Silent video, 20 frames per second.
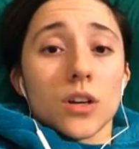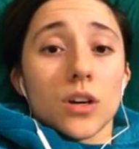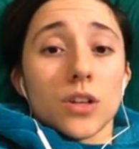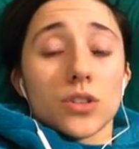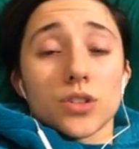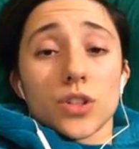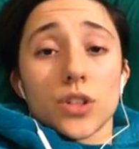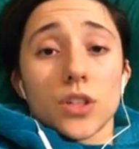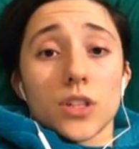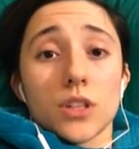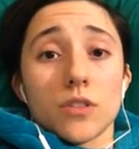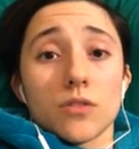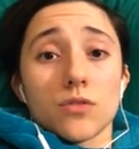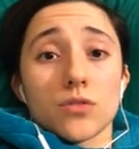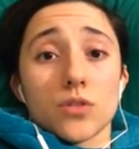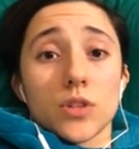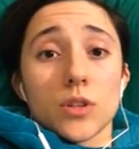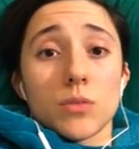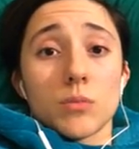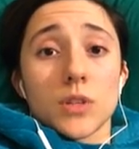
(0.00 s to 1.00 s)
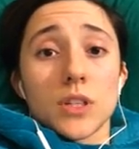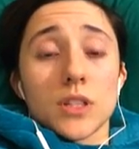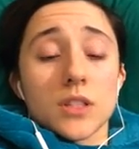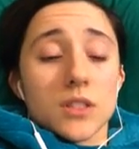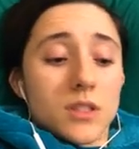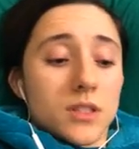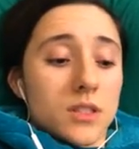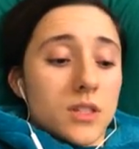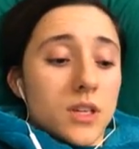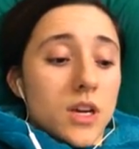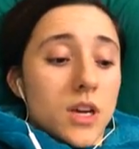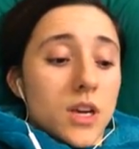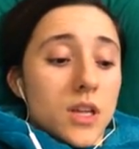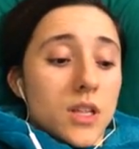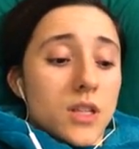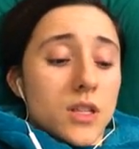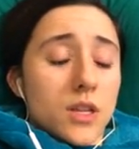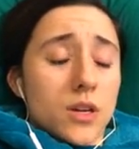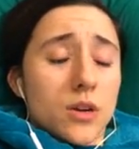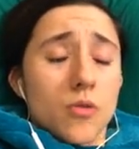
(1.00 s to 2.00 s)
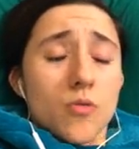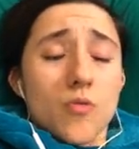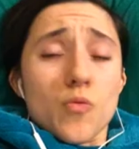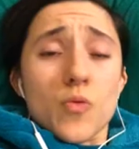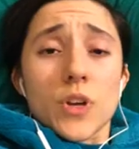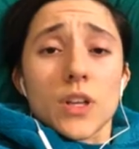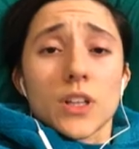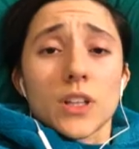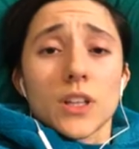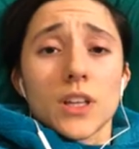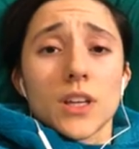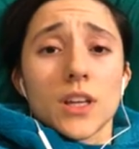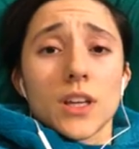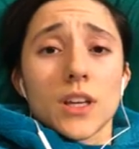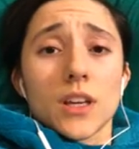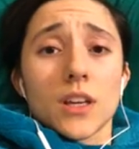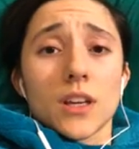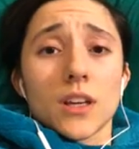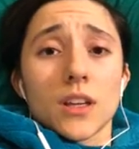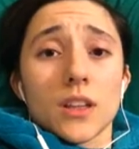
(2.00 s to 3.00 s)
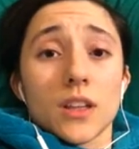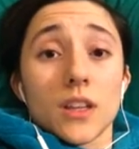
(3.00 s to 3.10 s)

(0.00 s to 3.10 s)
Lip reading: alternative treatments that are really